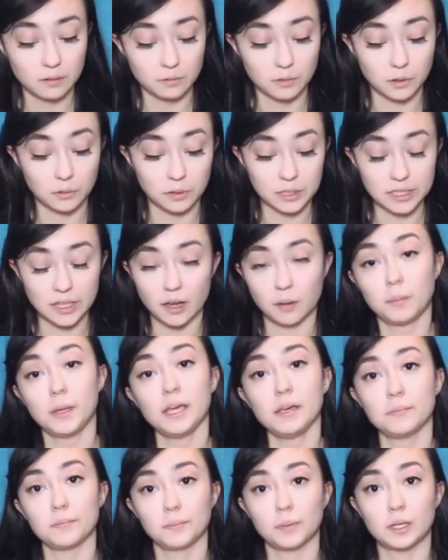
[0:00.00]
With
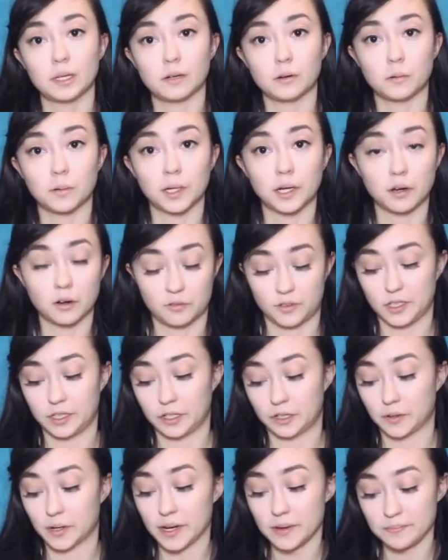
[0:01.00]
wasabi, you don't want to
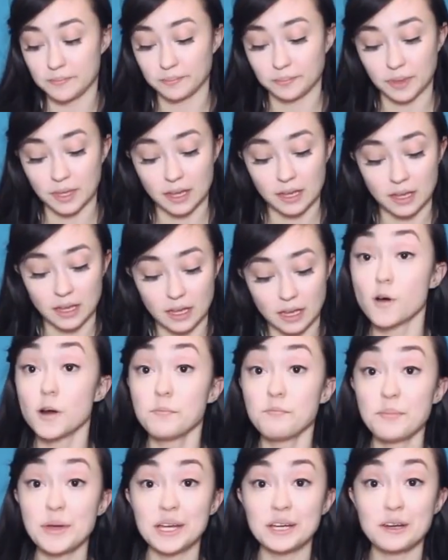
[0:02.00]
overdo it.
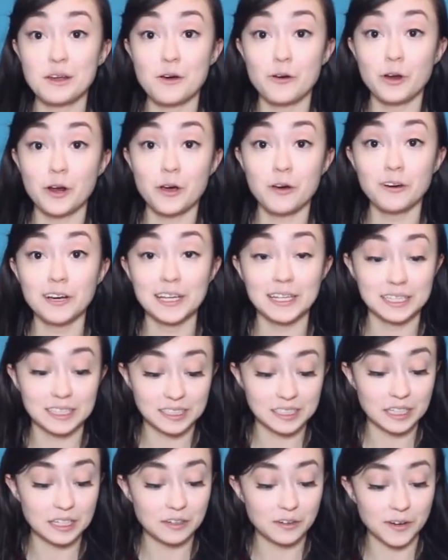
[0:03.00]
One big no-no
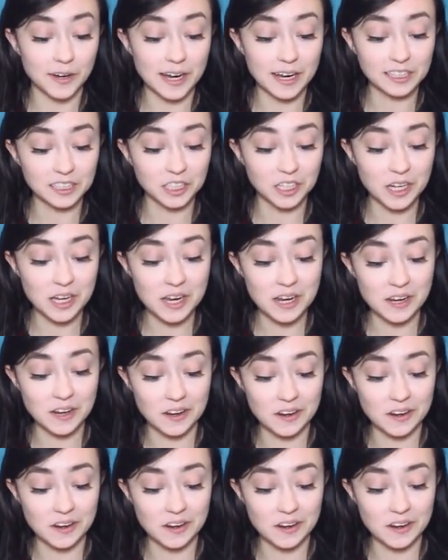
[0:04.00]
is you're actually